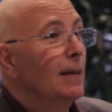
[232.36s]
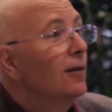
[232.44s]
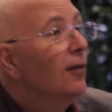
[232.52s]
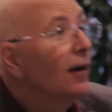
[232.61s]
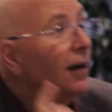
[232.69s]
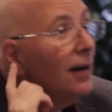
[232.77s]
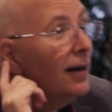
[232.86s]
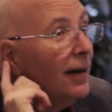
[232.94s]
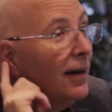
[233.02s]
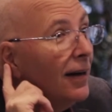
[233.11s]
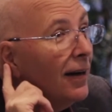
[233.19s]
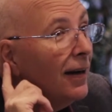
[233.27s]
Sorry?
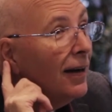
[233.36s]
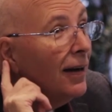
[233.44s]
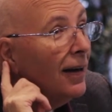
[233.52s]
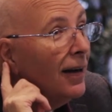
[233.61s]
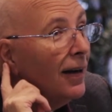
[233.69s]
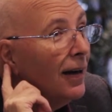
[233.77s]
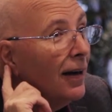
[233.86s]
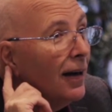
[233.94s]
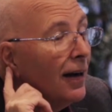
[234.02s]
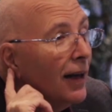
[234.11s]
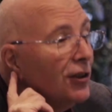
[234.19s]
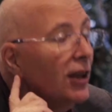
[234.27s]

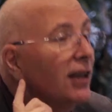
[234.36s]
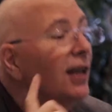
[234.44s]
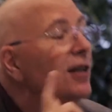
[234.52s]
Agenda?